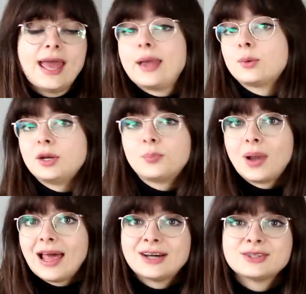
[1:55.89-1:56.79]
a white
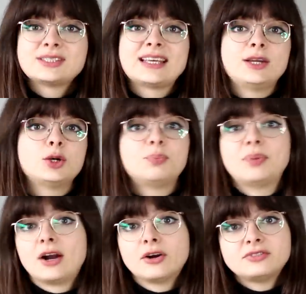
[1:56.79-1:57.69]
blouse, a good
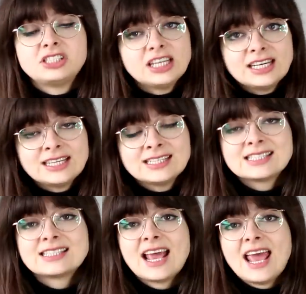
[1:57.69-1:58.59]
pair of jeans,